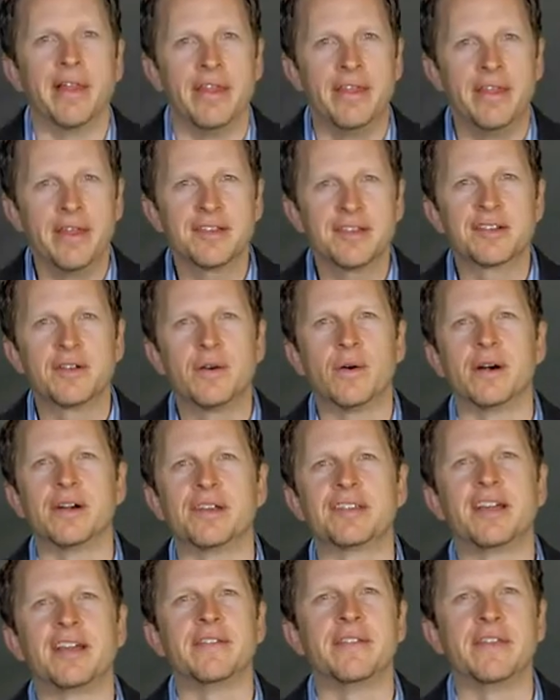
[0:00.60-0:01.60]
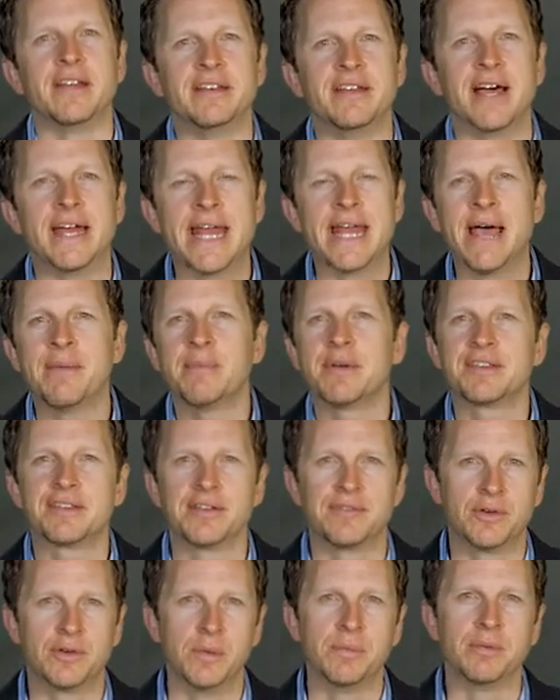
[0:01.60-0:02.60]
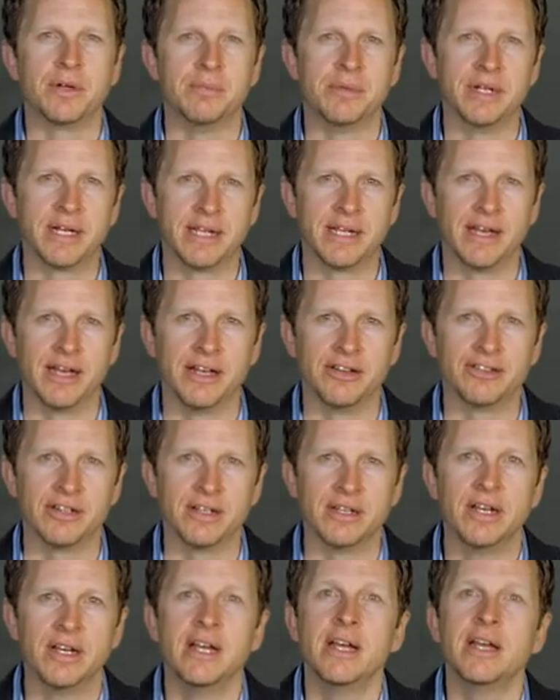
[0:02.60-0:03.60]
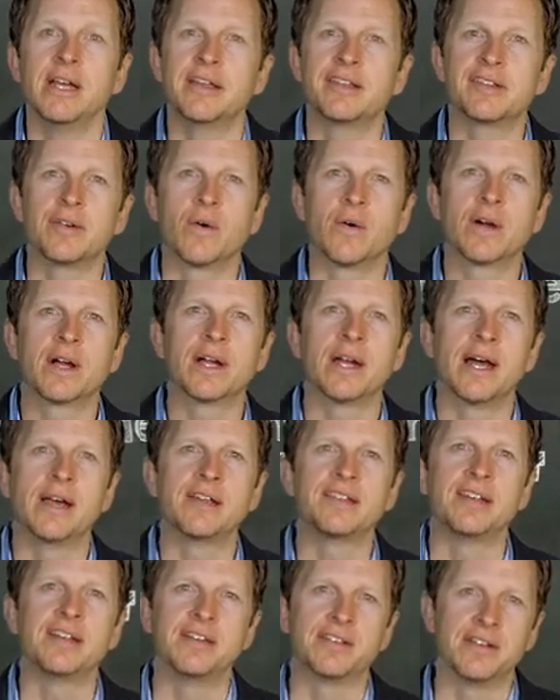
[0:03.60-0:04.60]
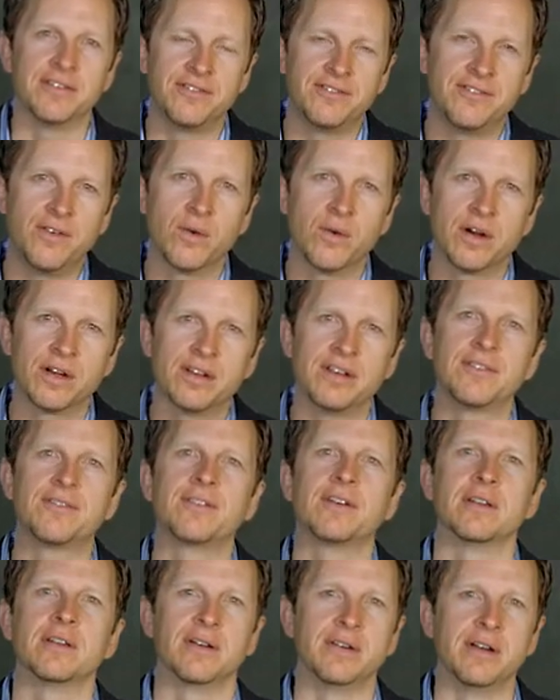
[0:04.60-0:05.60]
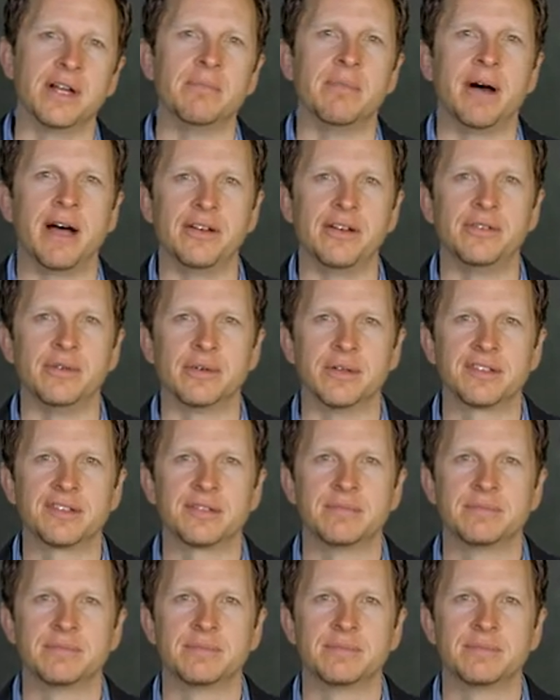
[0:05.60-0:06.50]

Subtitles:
This course on the dynamics of group communication is organized into 4 different learning modules.